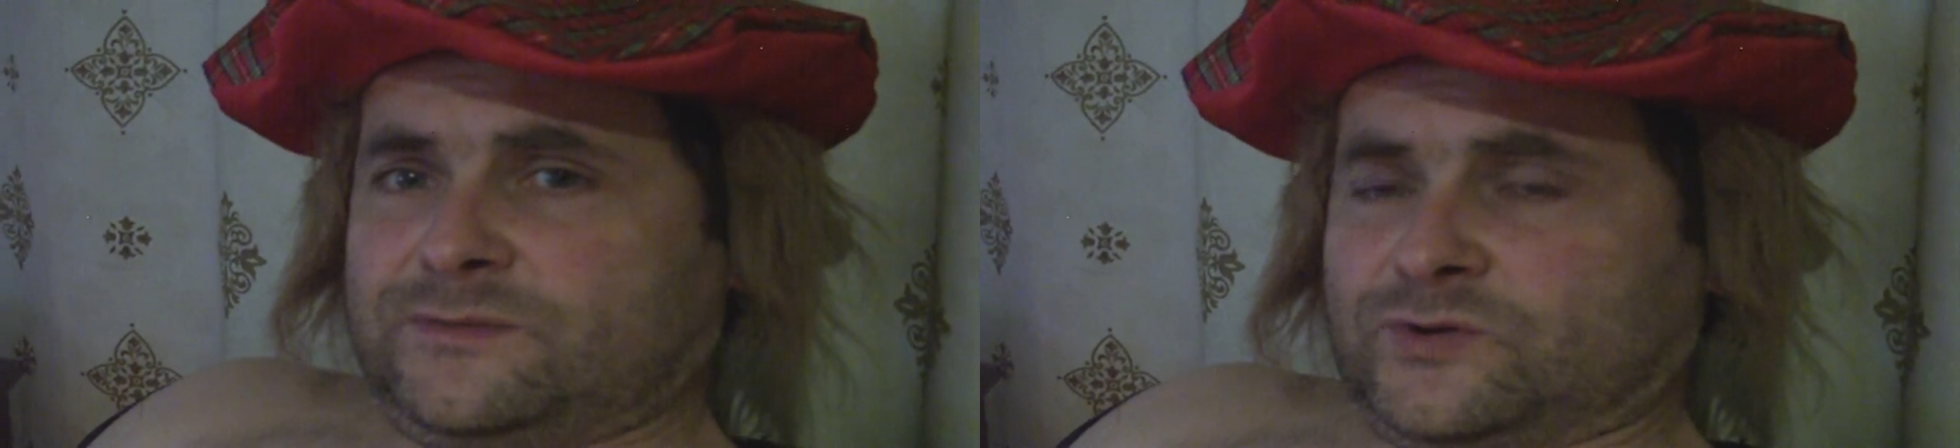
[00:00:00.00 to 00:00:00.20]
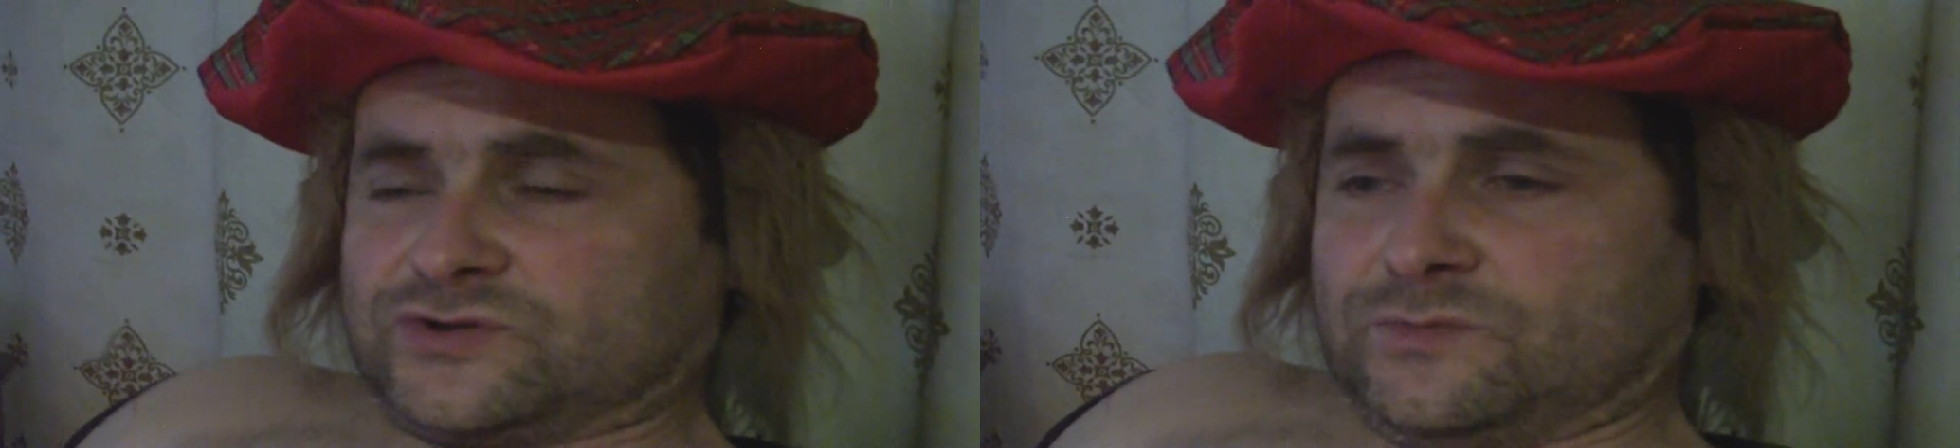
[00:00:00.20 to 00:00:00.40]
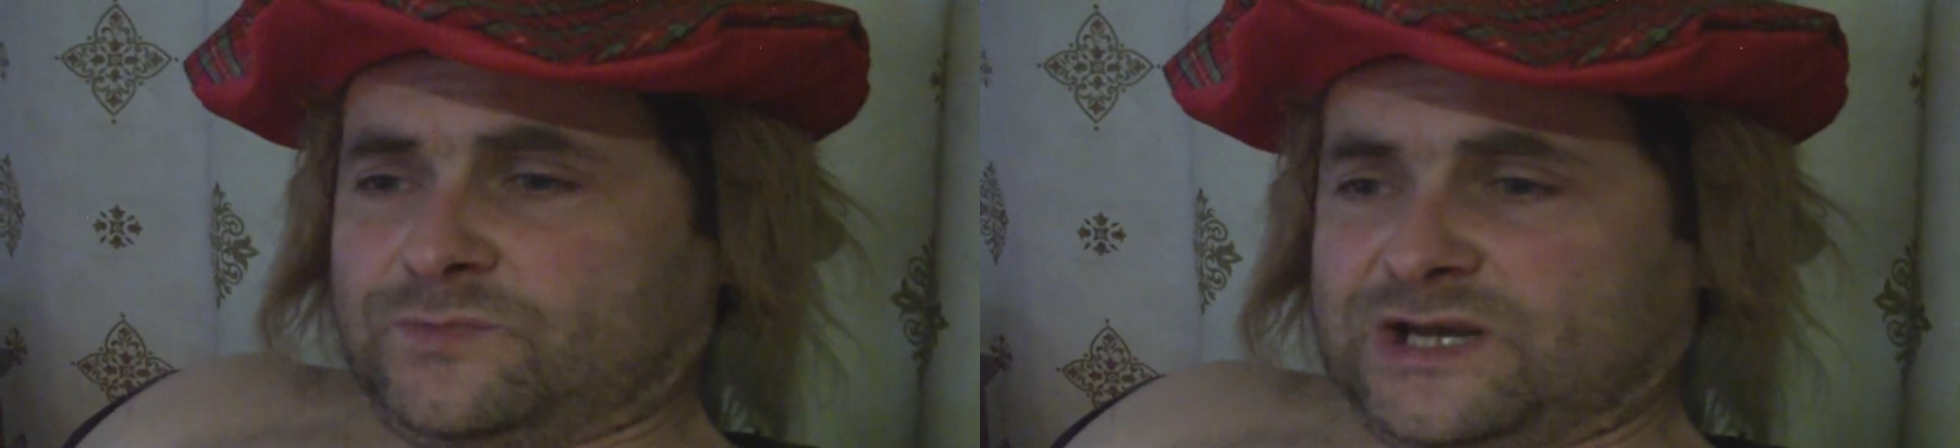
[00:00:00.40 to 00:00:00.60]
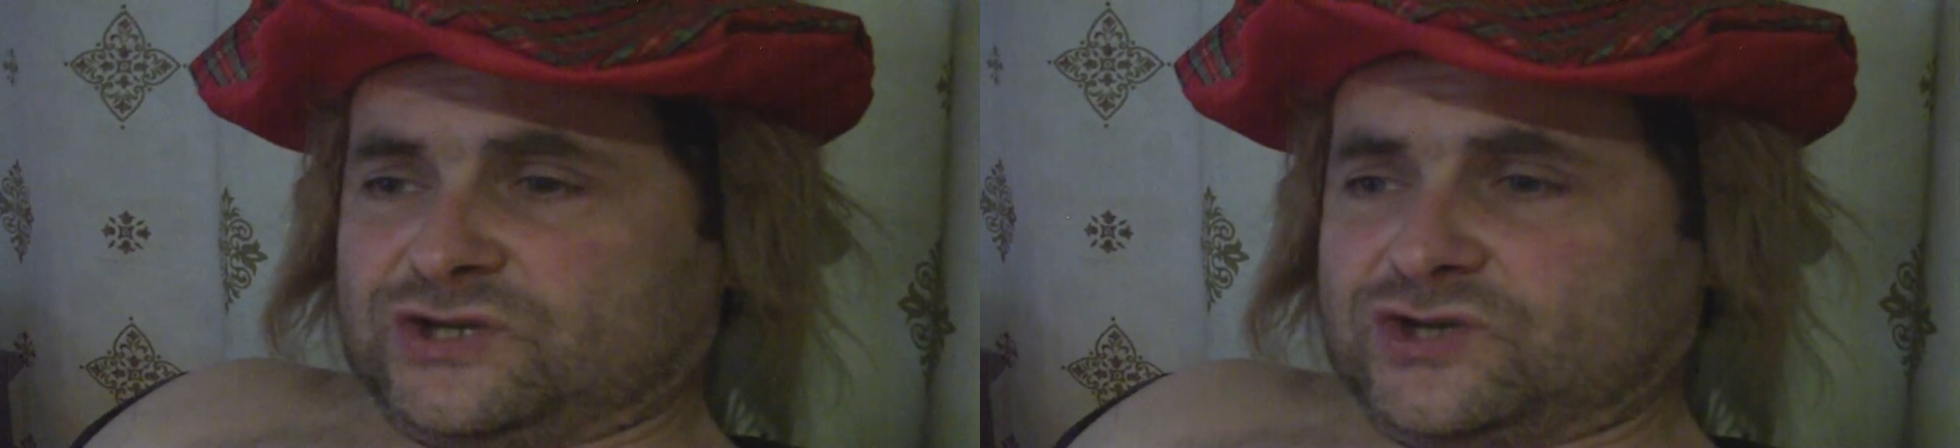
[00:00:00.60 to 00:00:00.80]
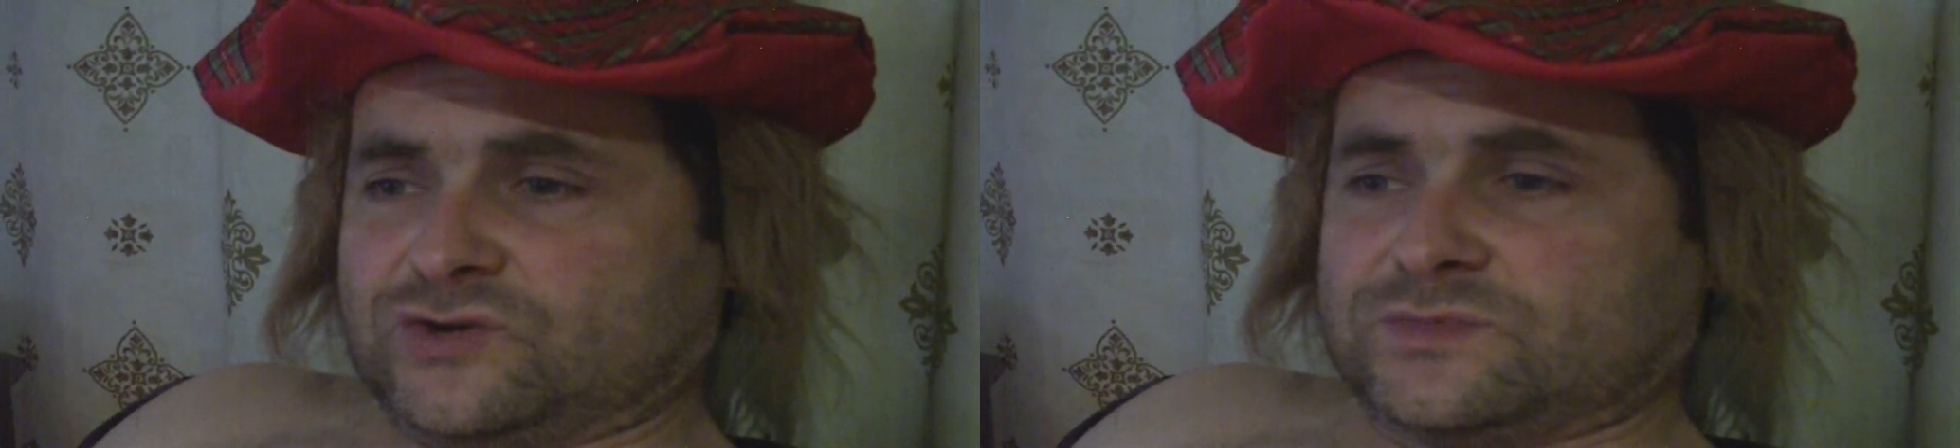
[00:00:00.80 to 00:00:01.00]
put some
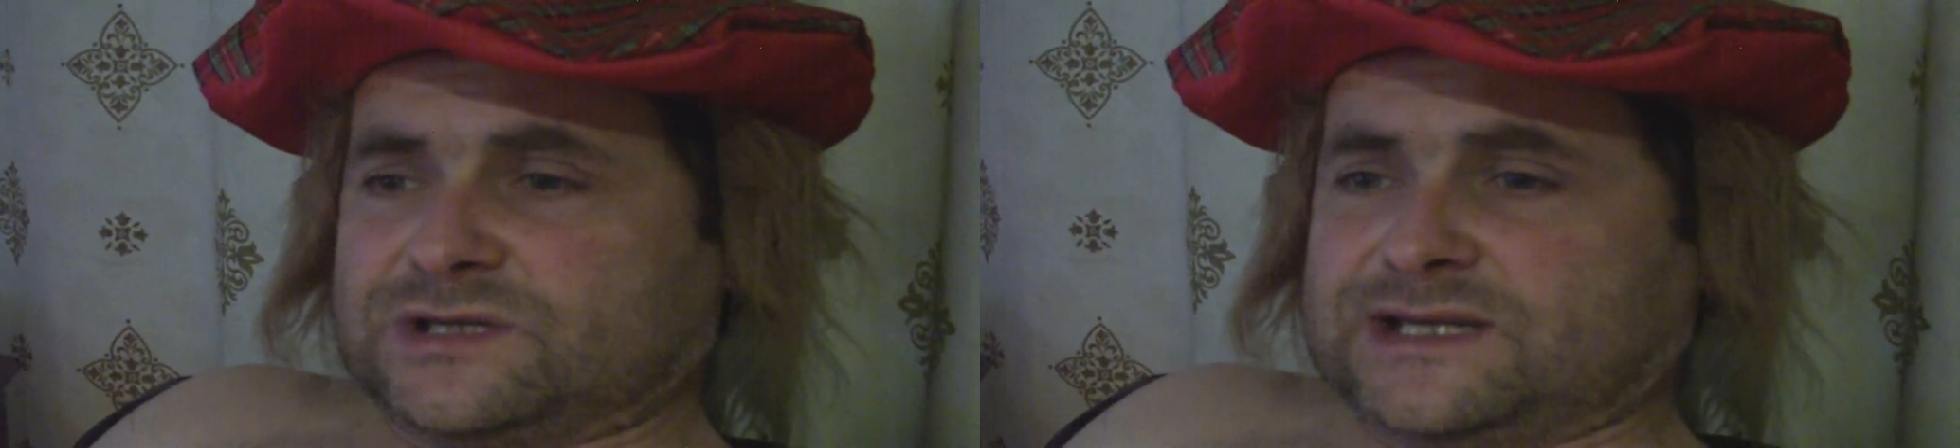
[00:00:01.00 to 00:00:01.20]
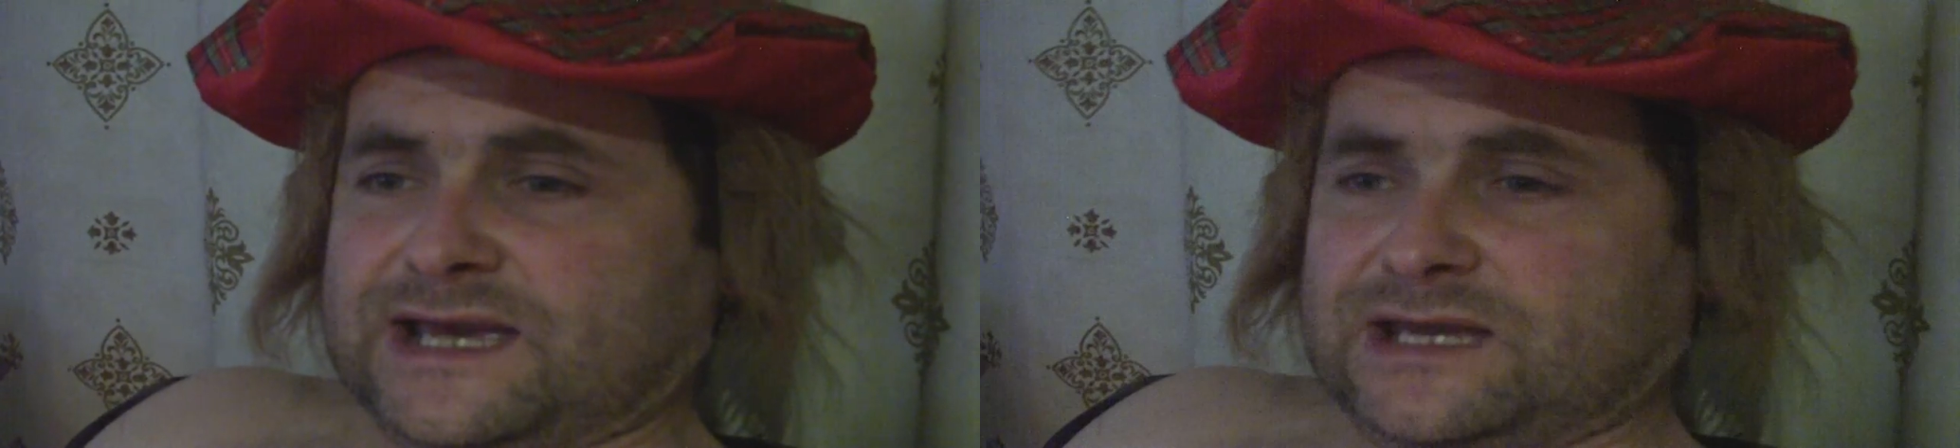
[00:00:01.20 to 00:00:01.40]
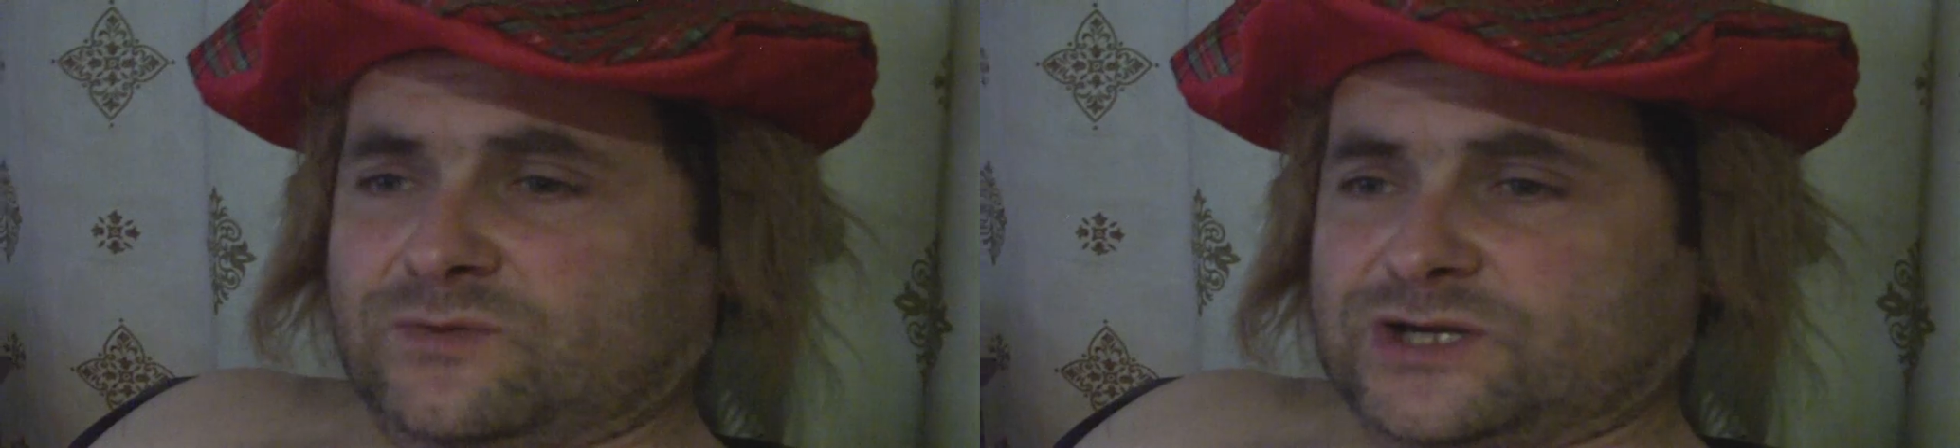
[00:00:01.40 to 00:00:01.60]
pictures up today